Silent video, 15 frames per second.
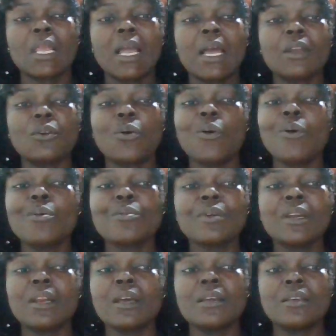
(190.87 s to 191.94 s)
and
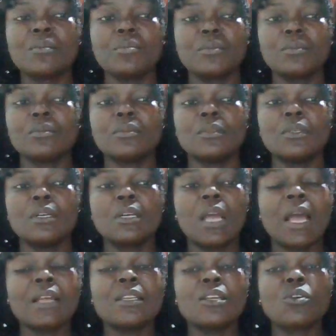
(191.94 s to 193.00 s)
unreliable,
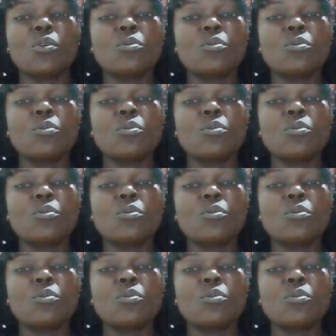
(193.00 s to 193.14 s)
and they